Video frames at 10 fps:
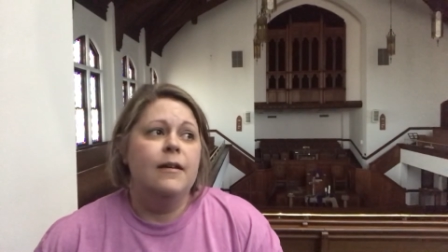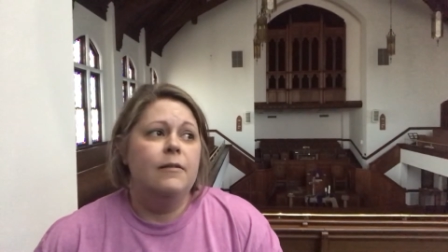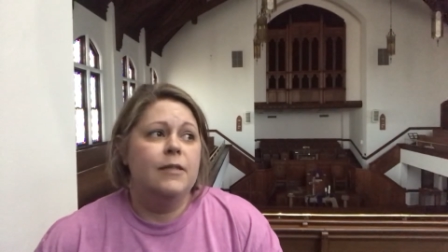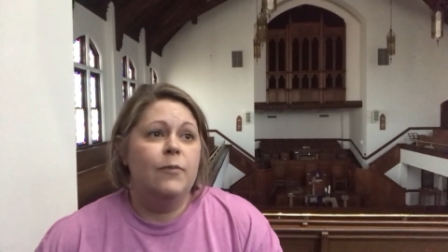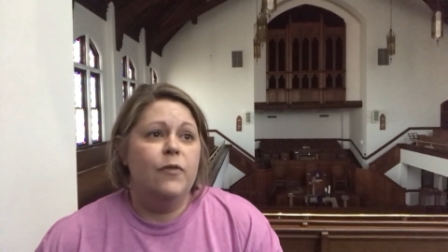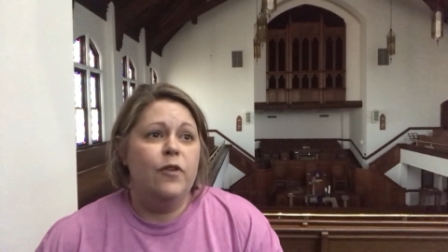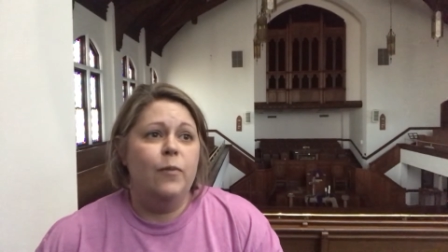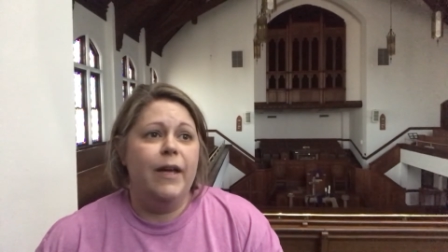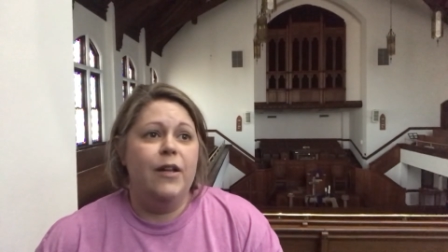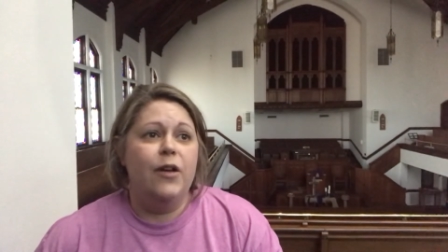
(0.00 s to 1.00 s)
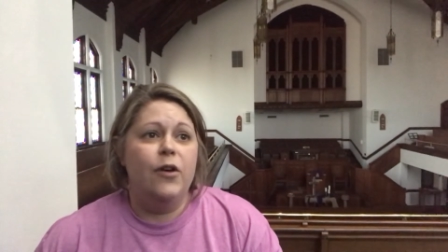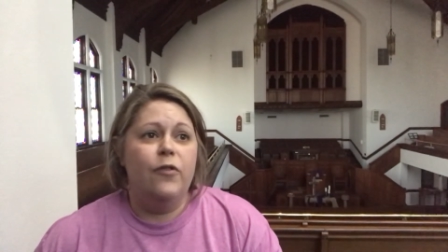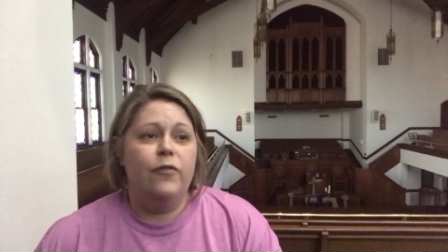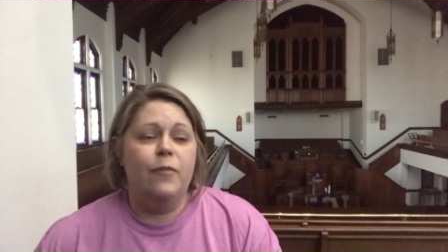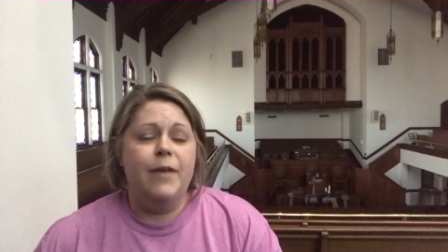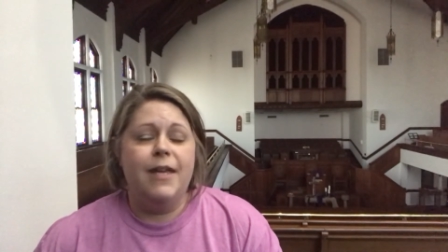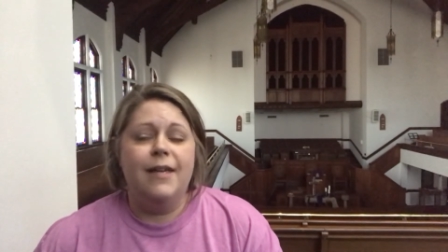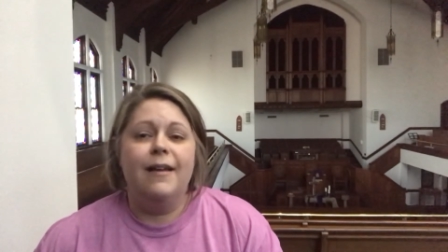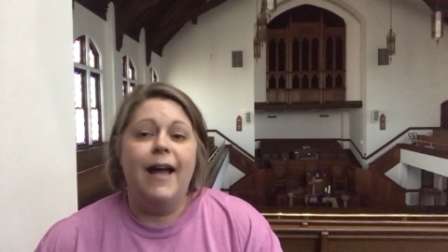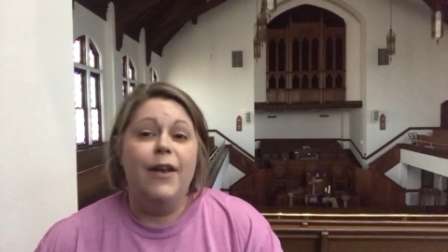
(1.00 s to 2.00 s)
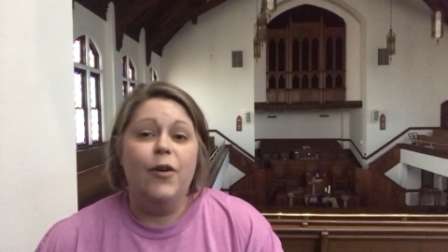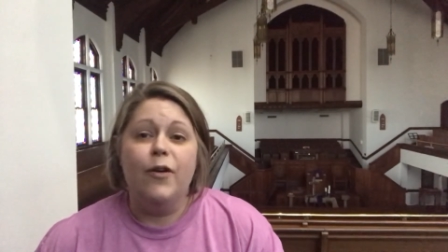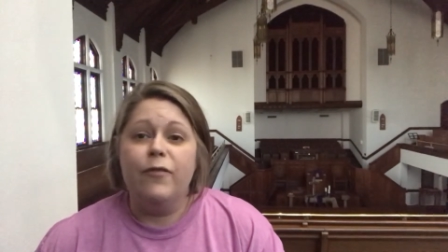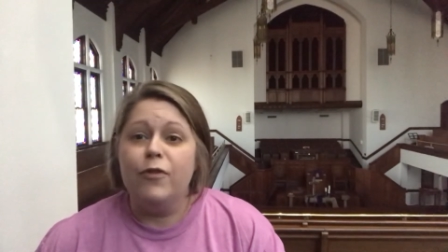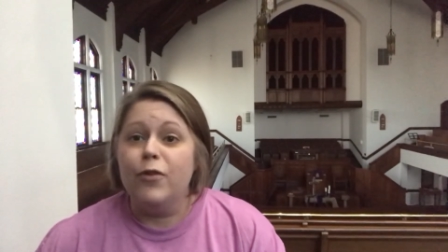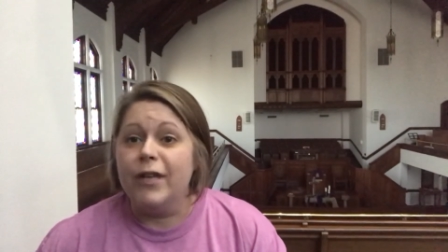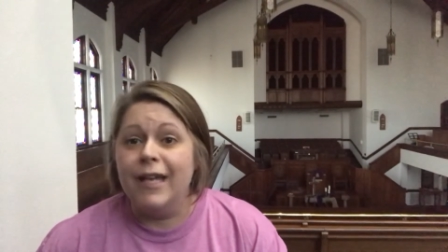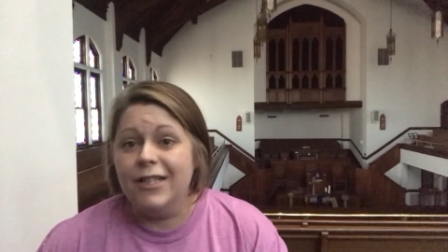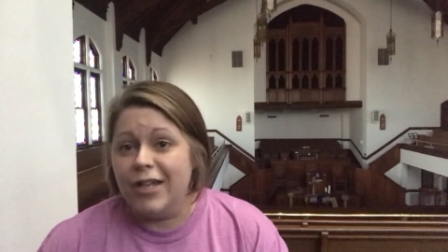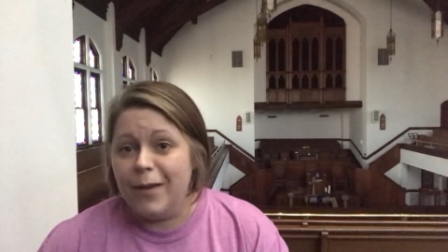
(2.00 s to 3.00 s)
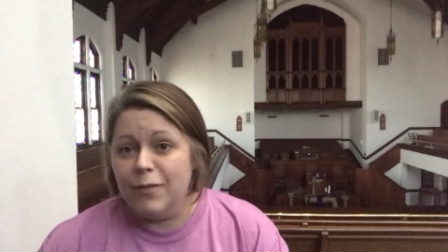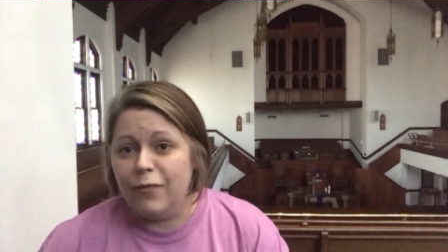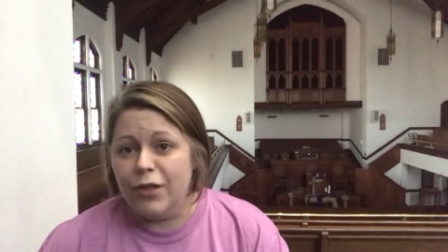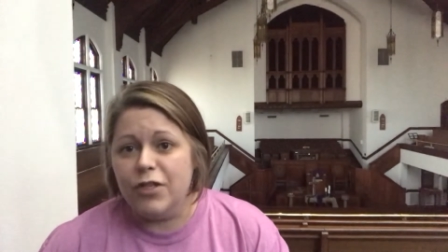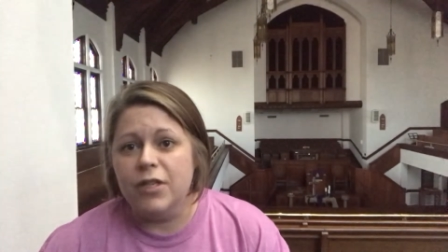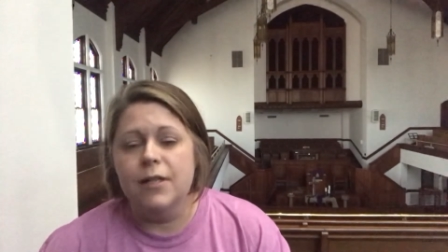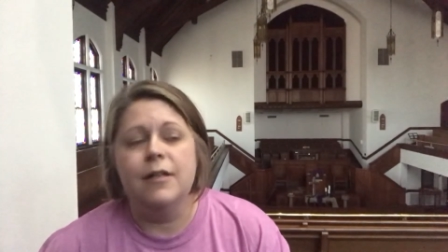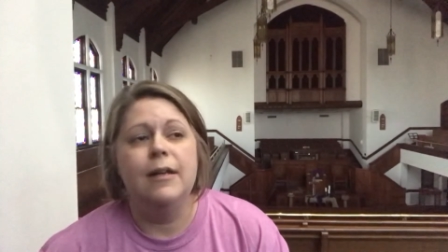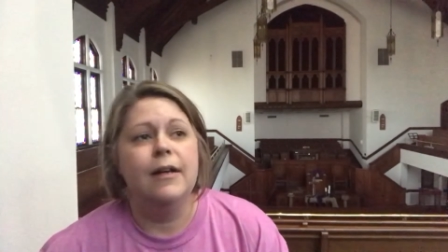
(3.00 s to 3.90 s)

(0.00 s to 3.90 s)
some of you may know. For me, I know it through the King James Version.